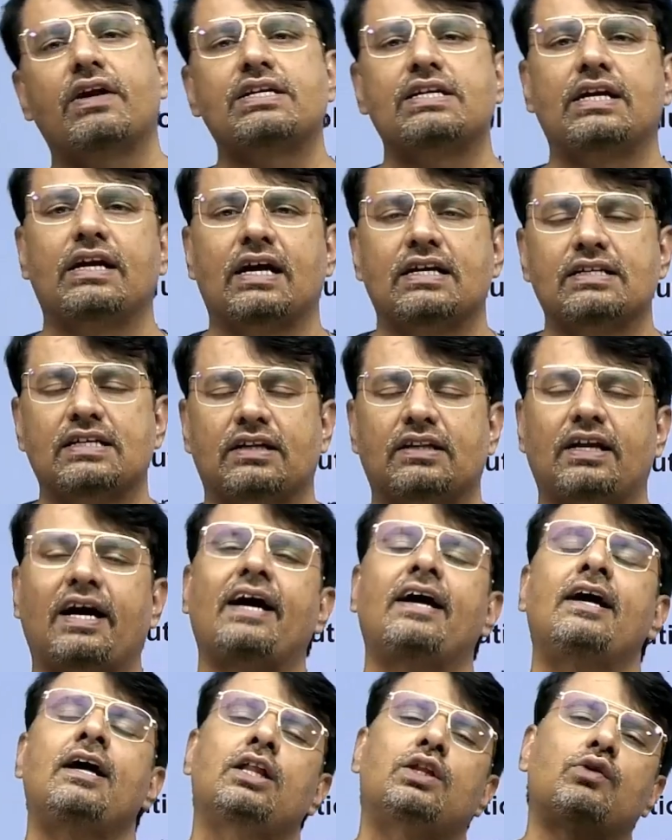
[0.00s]
then the
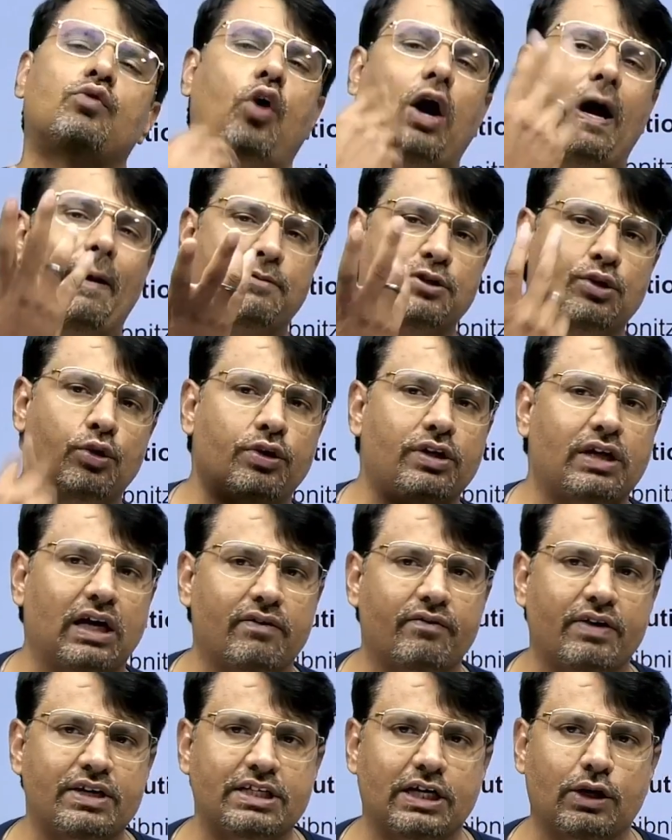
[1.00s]
series is absolutely
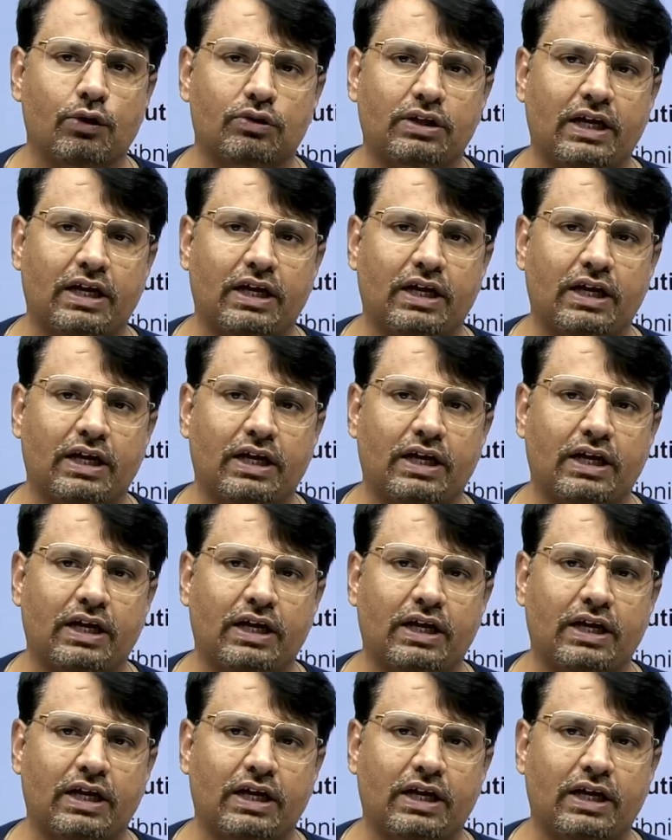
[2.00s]
convergent.